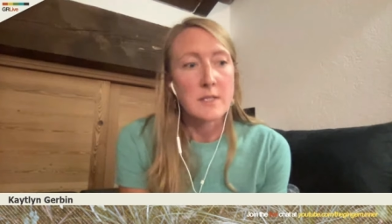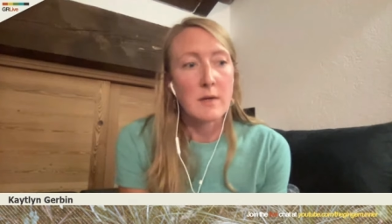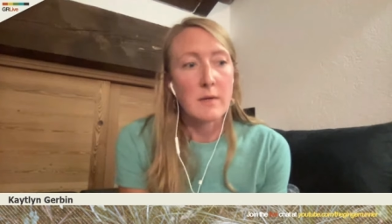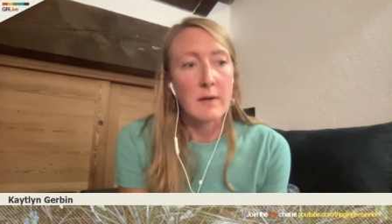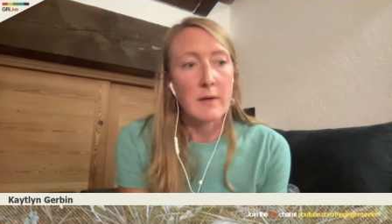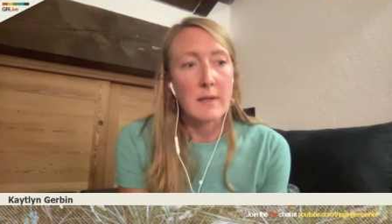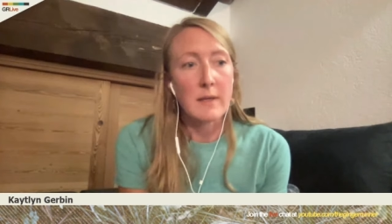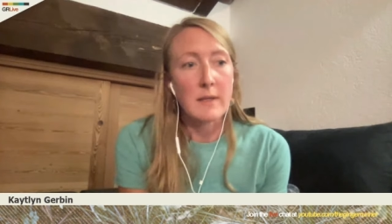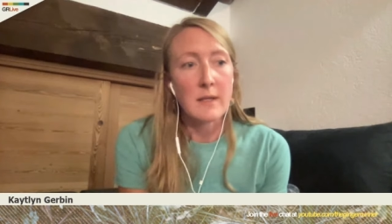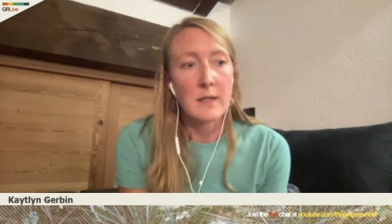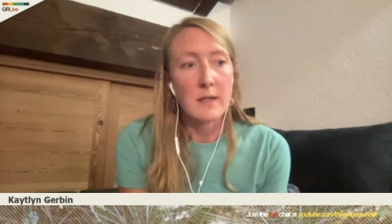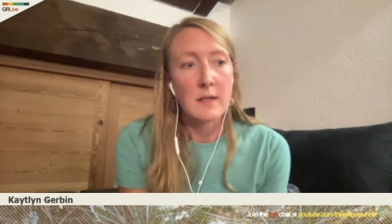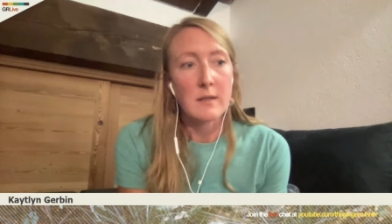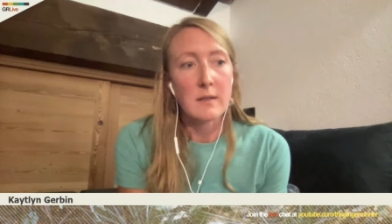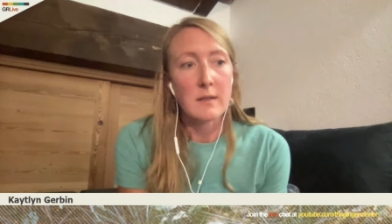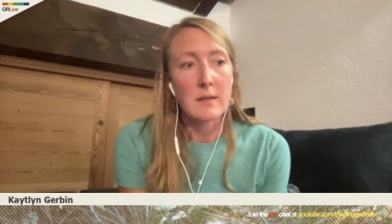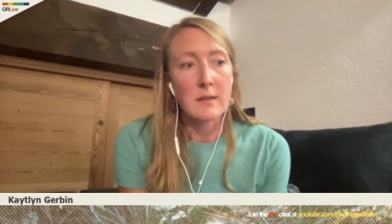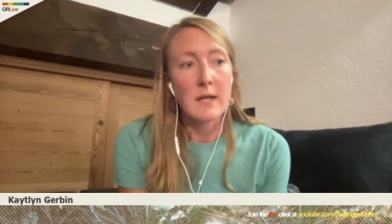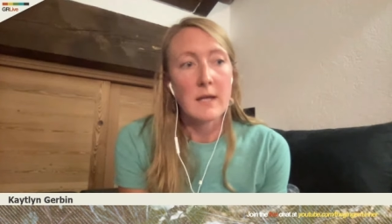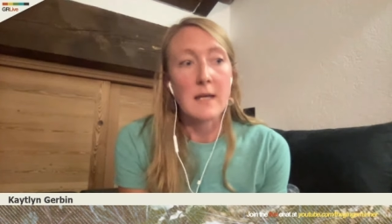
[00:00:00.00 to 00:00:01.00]
So I
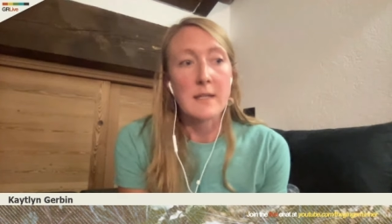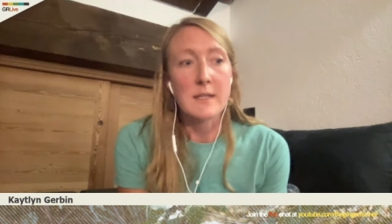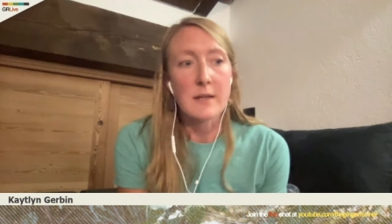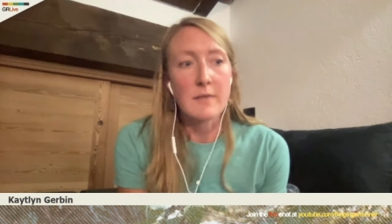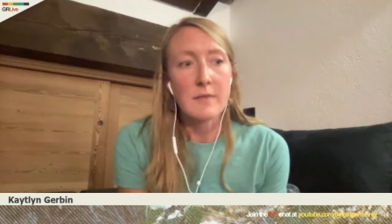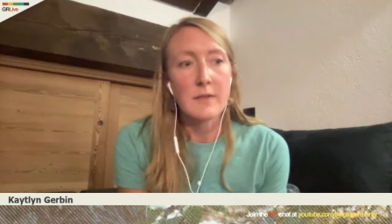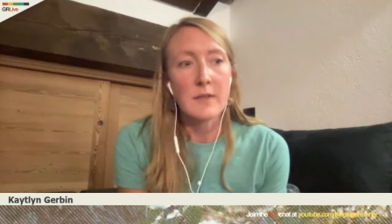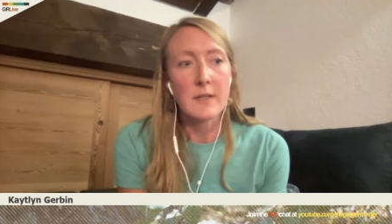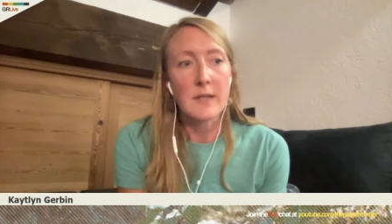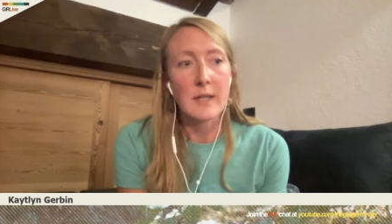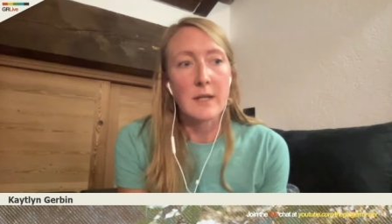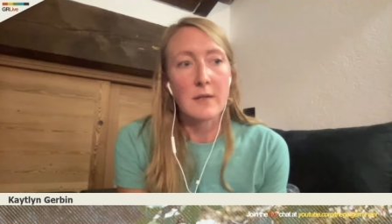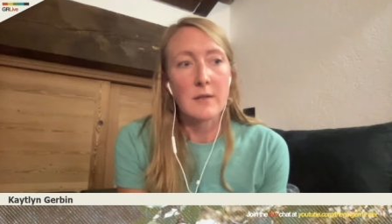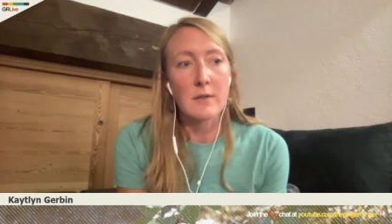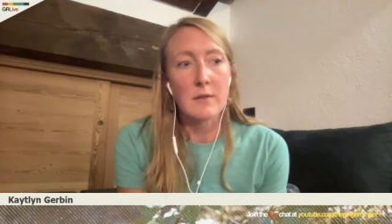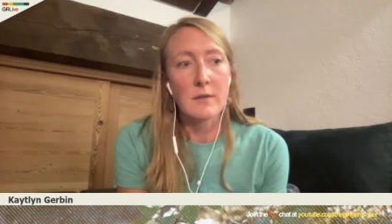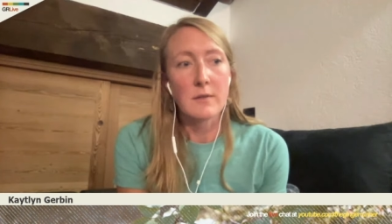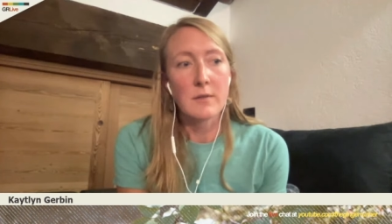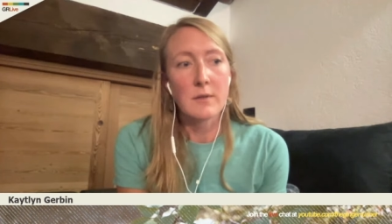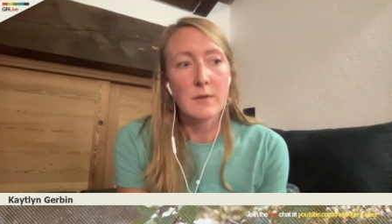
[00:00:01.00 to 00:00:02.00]
think, yeah, definitely
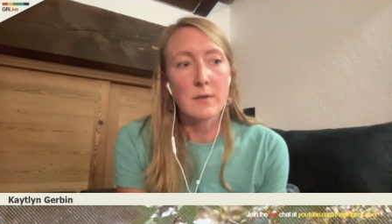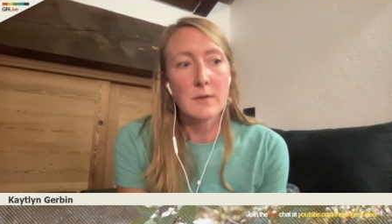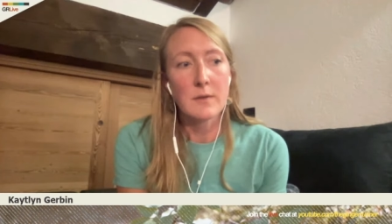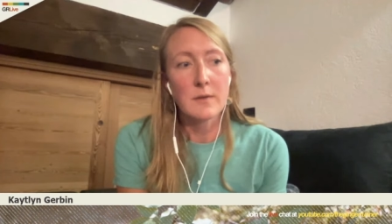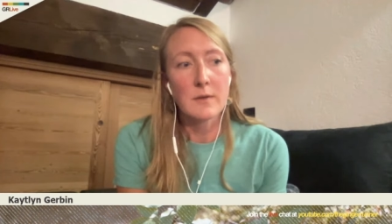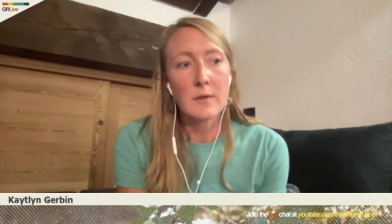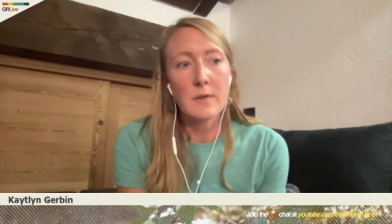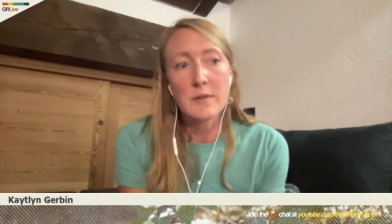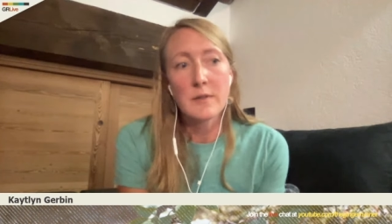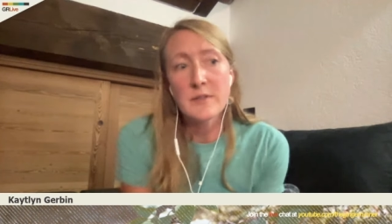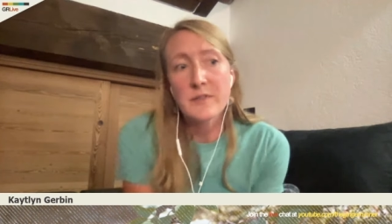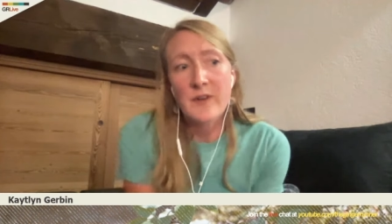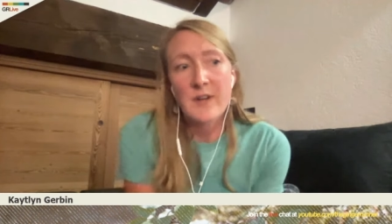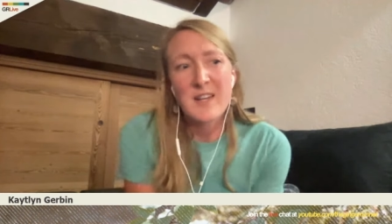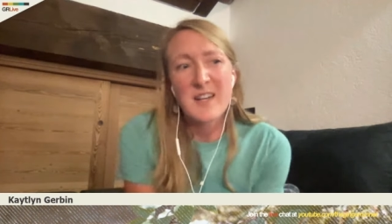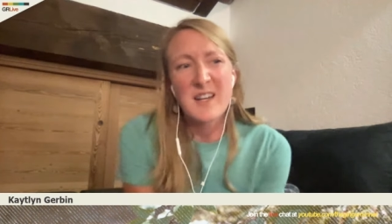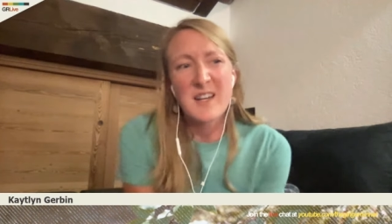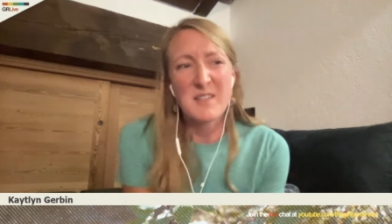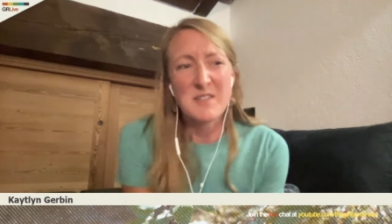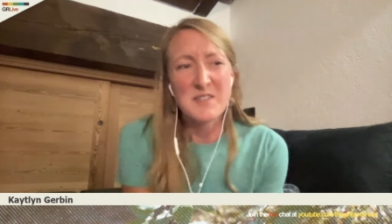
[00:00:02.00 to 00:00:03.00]
like crew is fun.